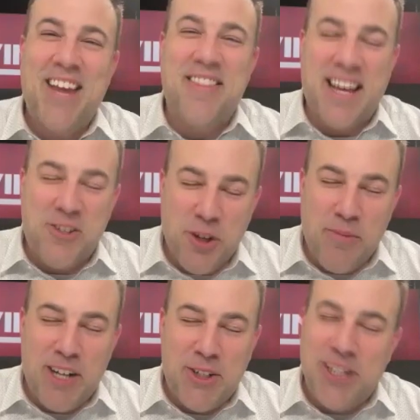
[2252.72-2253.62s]
thanks so
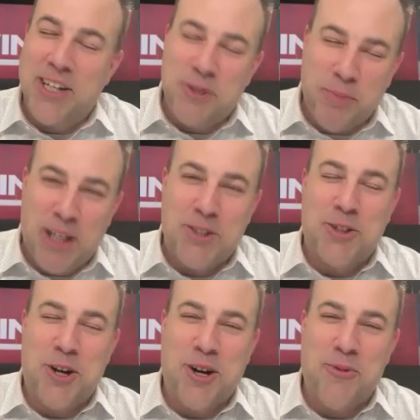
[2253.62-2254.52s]
much, and it was a pleasure
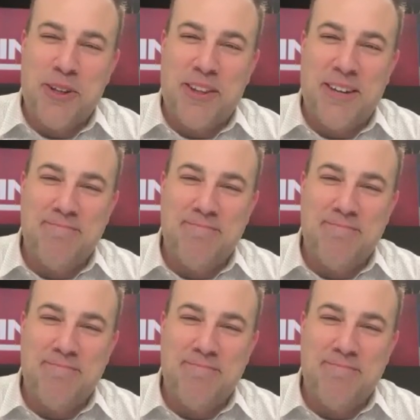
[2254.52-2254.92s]
talking with you.